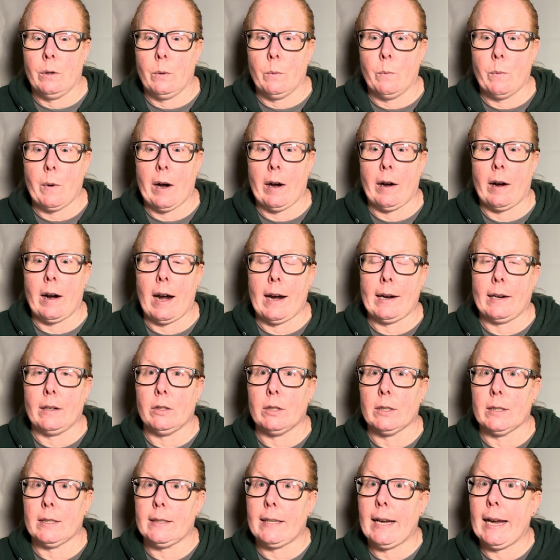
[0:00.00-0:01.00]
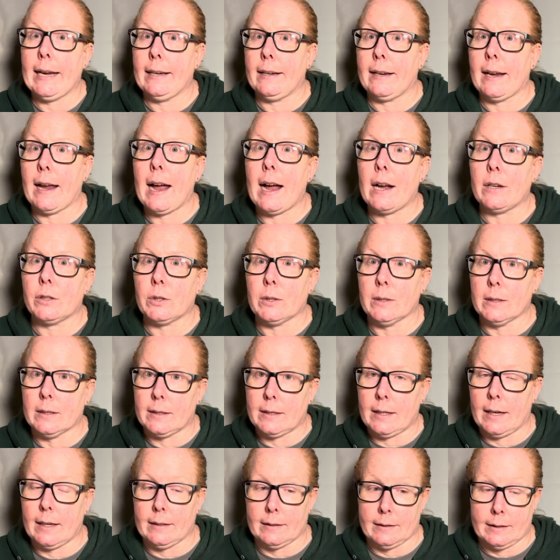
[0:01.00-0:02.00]
where I could just take cash
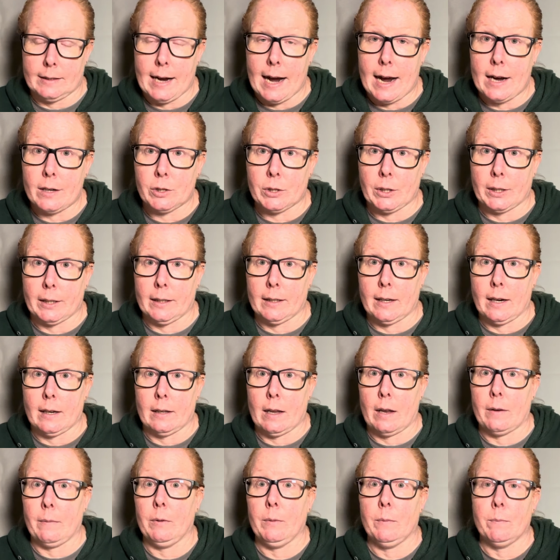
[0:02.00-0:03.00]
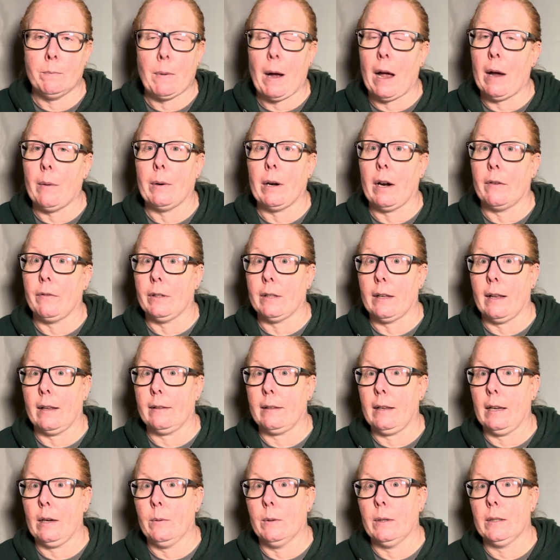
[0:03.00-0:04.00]
and stash it and then buy whatever that
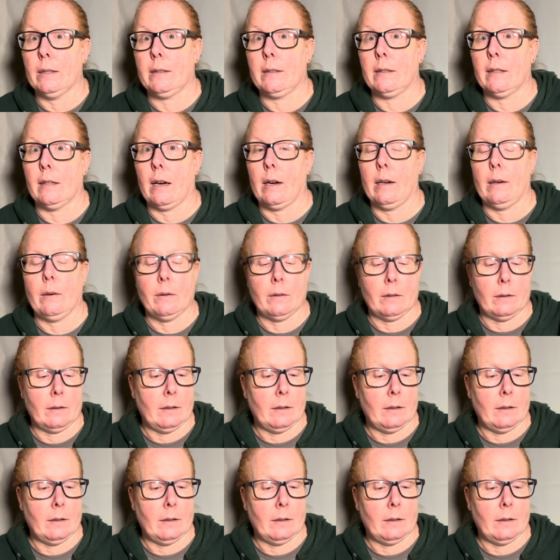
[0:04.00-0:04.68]
thing was that I